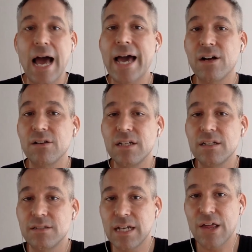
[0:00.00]
are
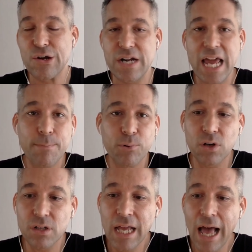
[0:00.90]
leading together in
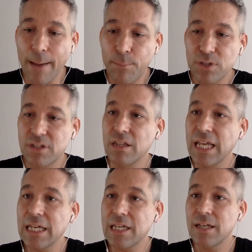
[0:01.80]
April, I put the
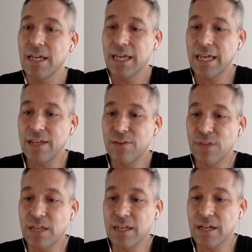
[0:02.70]
link in
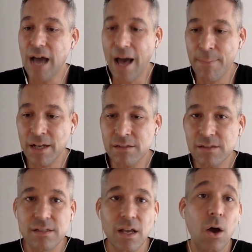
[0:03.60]
the
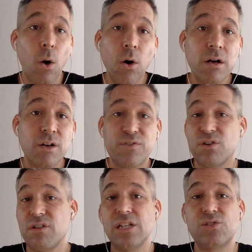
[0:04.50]
comments. Or if
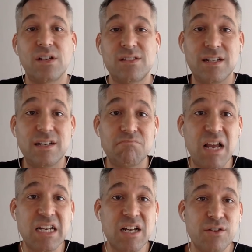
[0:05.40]
you're interested in
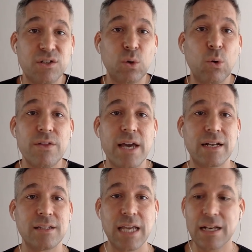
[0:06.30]
any other tour that
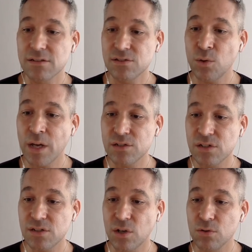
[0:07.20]
Etienne is doing,
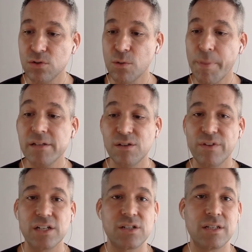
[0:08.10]
just go to
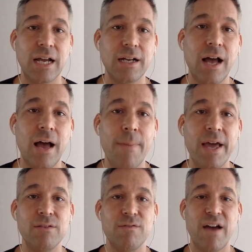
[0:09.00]
picsofasia.com
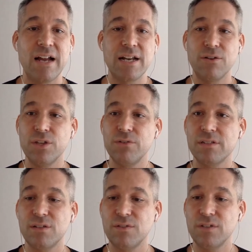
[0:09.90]
and find out the
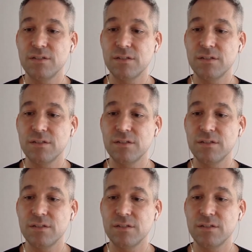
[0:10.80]
rest of his.